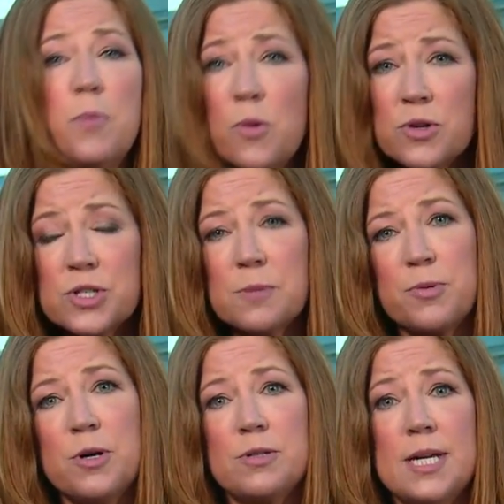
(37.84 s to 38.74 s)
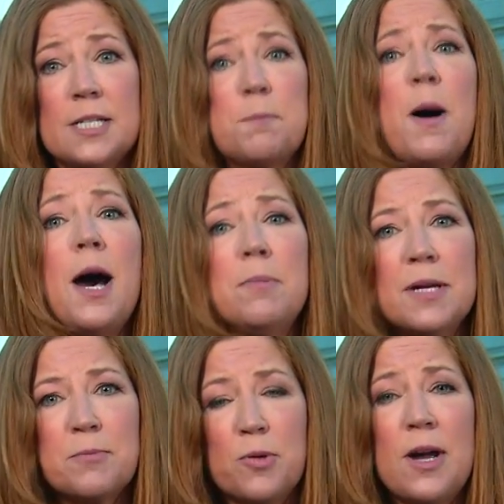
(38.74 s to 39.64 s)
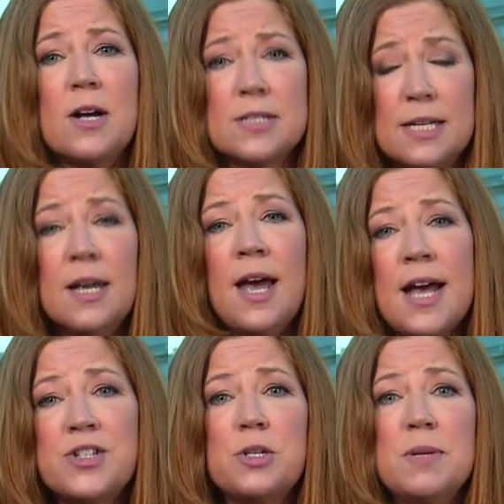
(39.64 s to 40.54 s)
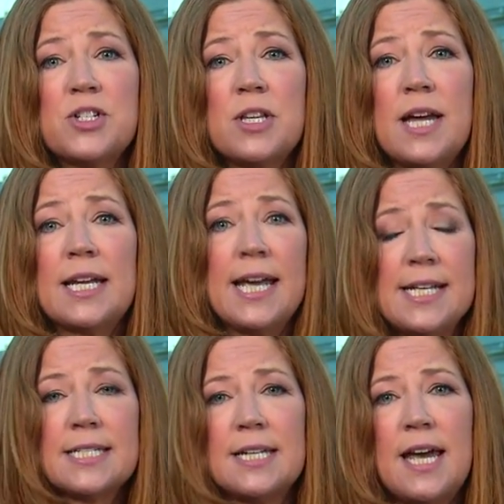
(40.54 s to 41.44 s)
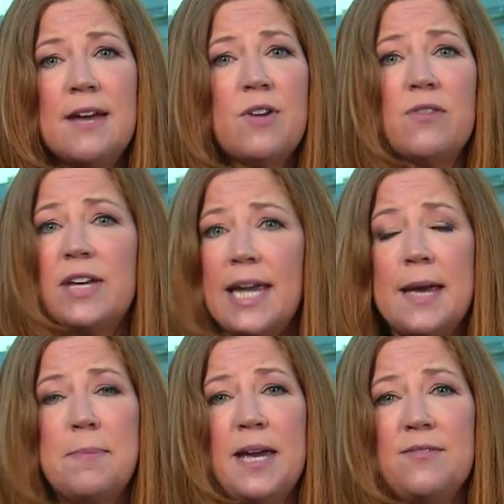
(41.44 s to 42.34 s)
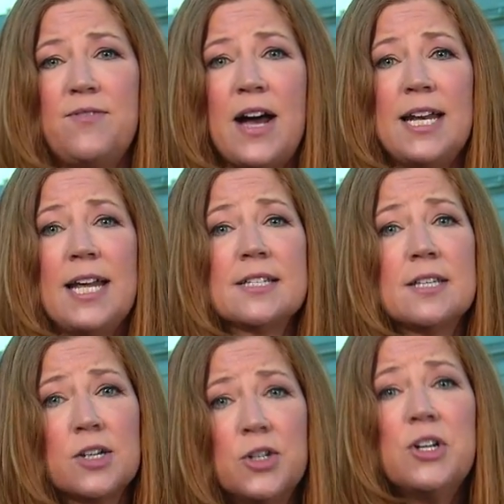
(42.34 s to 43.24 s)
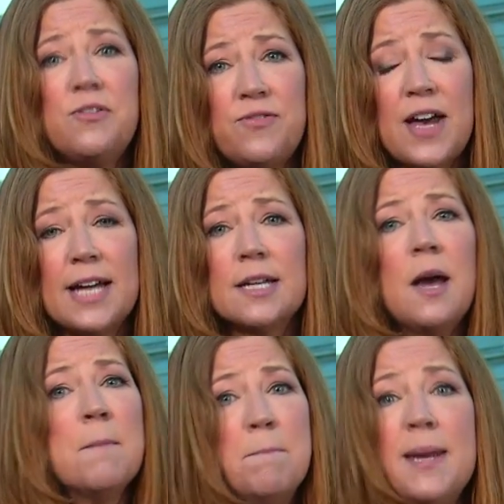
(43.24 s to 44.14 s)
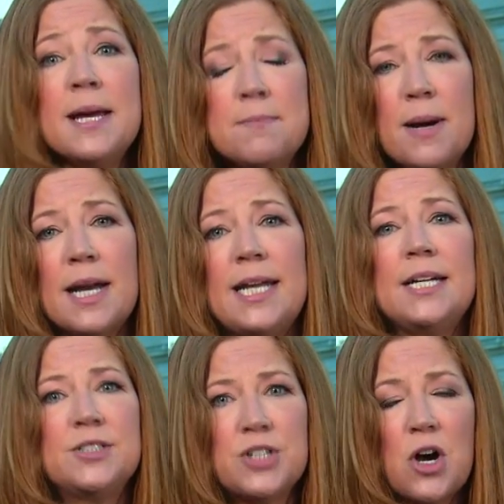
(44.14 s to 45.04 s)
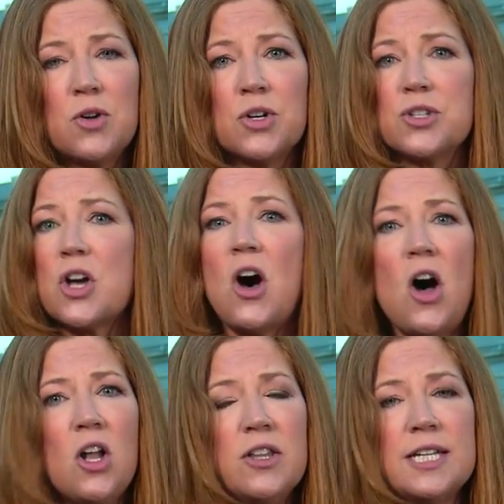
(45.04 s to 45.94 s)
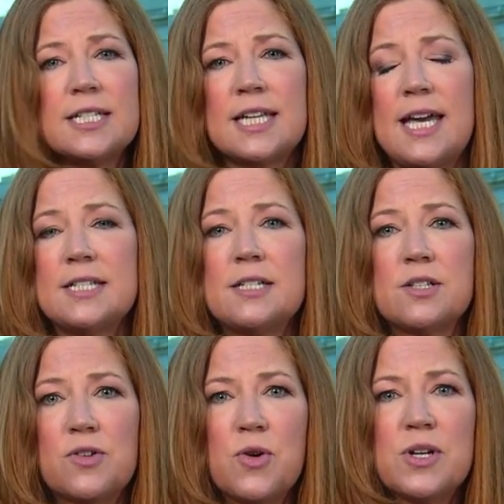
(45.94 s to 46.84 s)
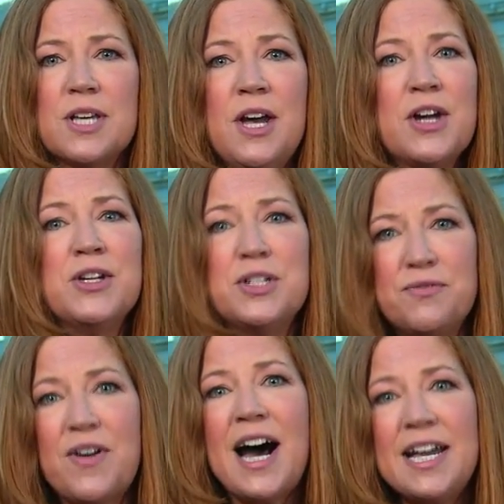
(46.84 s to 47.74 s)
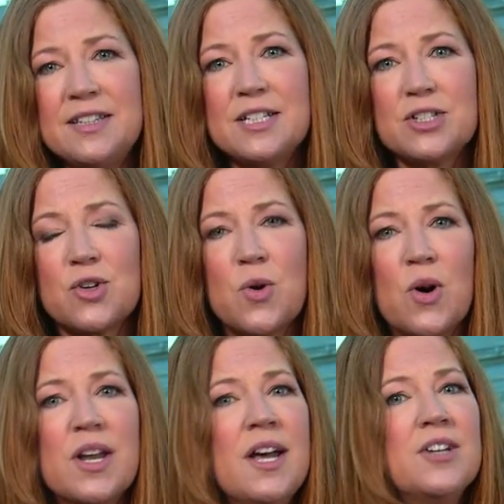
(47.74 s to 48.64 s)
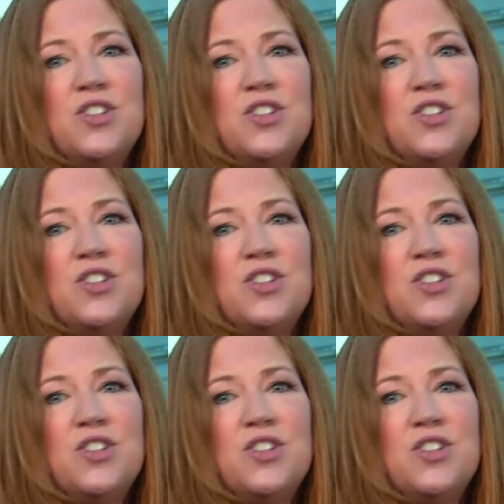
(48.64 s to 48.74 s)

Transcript: abortion protests, public prayers, and as you mentioned, that case today involving campaign finance that could affect big money donors. All of these cases, of course, could divide this court